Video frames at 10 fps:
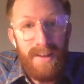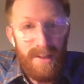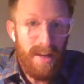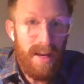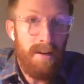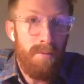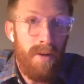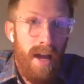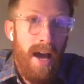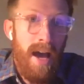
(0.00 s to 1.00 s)

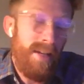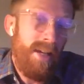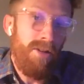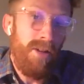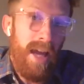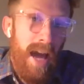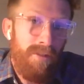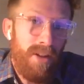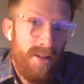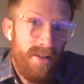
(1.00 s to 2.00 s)

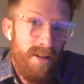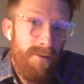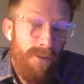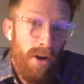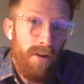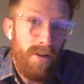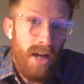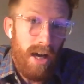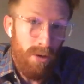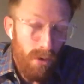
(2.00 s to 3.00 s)

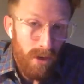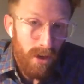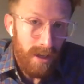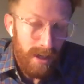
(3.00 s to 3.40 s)
sam@healingadvocacyfund.org.